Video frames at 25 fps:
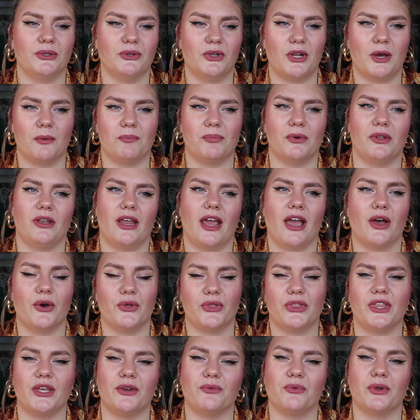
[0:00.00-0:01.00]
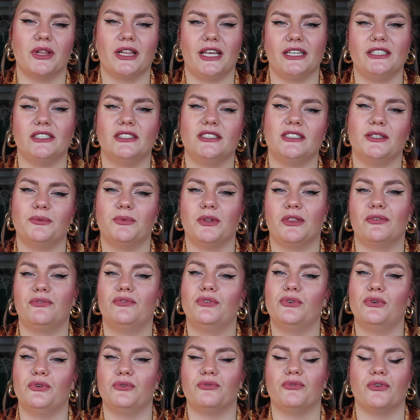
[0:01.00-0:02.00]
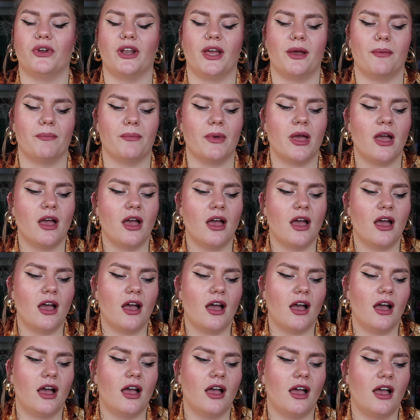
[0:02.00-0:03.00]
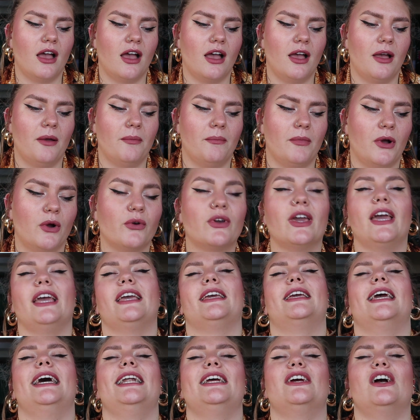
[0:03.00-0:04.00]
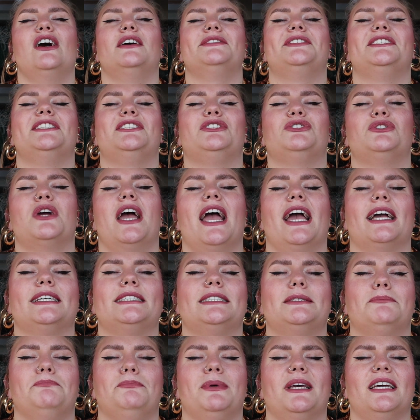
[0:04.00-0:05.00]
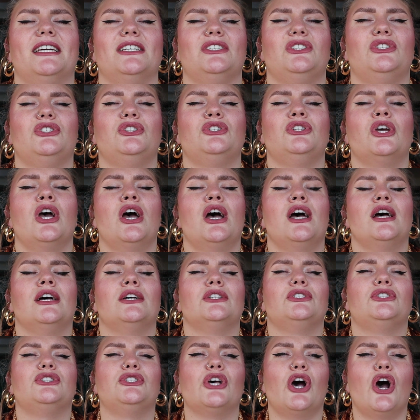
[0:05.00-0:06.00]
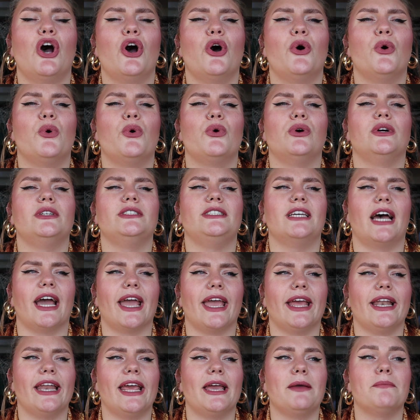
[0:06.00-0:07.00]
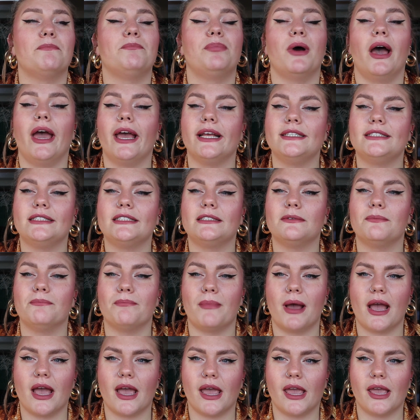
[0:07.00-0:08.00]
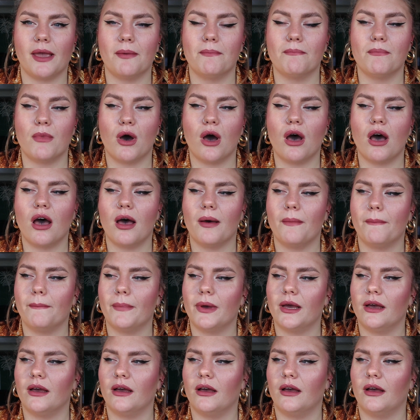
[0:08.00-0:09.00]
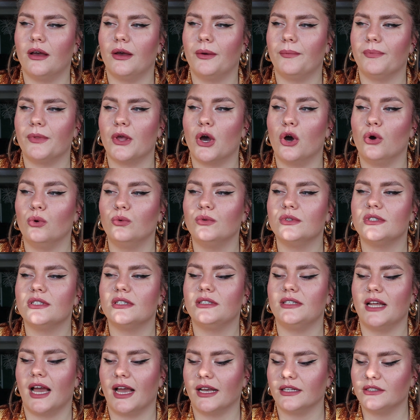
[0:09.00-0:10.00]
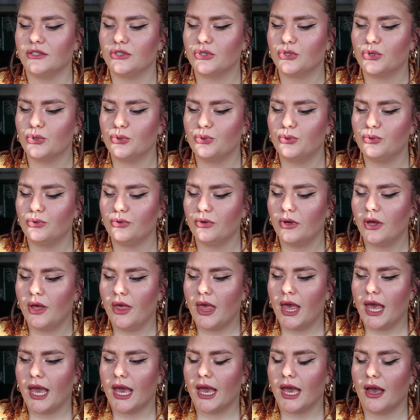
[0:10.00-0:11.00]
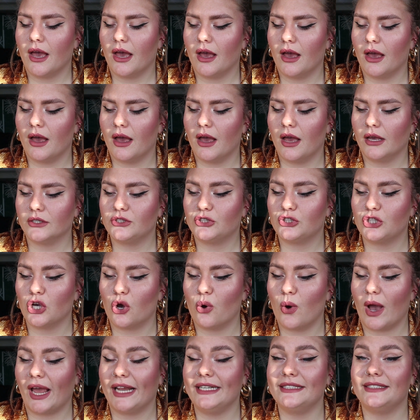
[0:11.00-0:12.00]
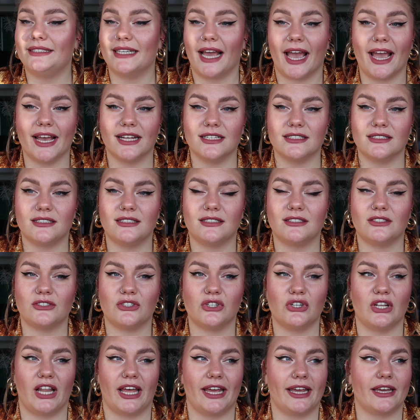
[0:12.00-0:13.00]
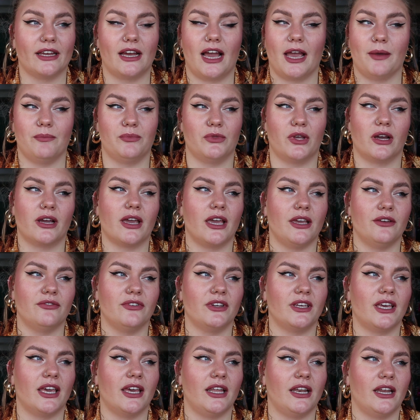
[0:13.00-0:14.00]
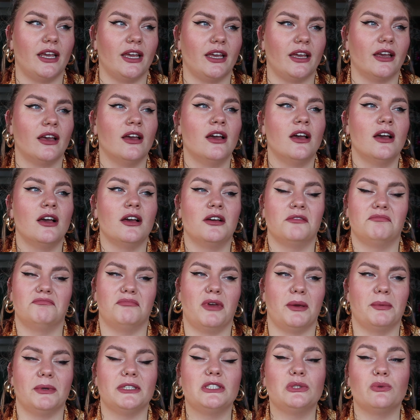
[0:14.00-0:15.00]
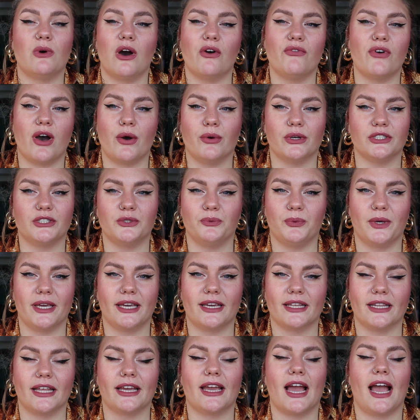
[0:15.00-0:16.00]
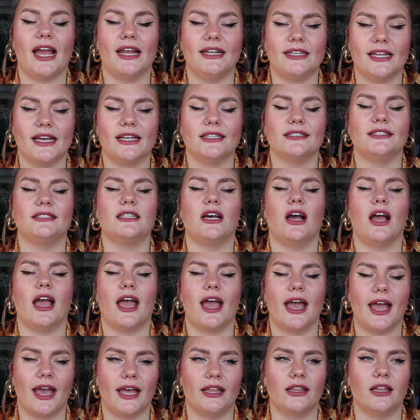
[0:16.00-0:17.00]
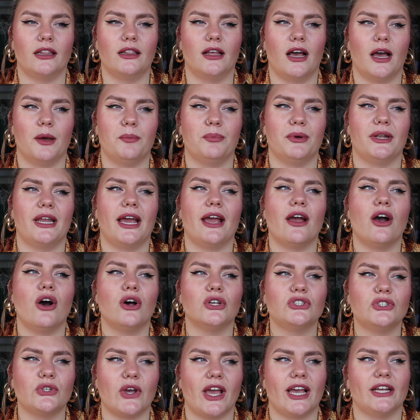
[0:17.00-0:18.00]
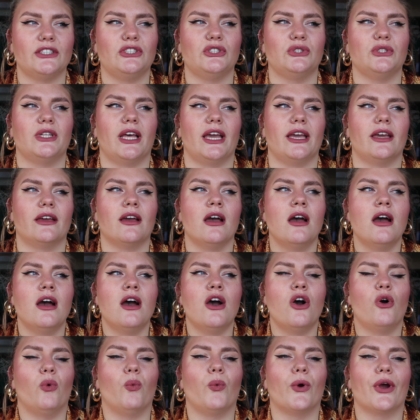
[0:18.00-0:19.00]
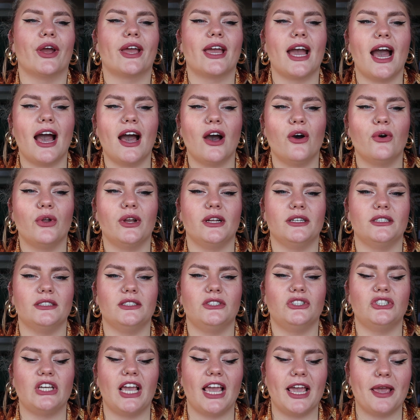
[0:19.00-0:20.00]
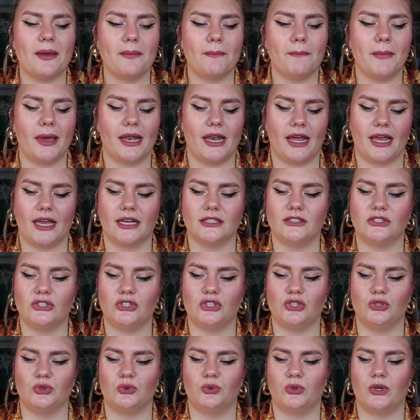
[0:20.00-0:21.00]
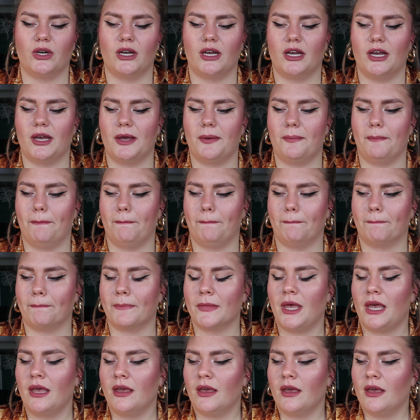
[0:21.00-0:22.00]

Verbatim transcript: build up a healthy relationship with food for them. Um, okay, getting off the tracks, bitch. So, dieting, but my mom um, owns a dance school, uh, so I danced, like, I'm not even kidding, maybe twelve hours a week. Like, I danced a hell of a lot, but I also had to, like, work out in the gym, and I had to do um,